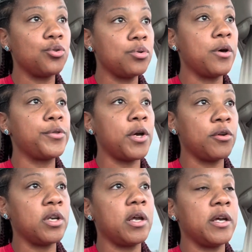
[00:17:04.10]
you know
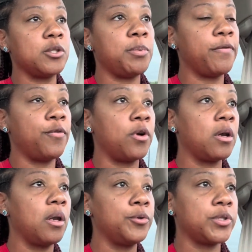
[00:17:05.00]
30 days before
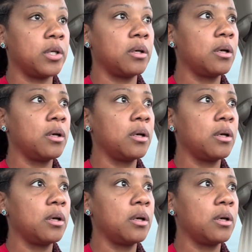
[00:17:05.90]
closing.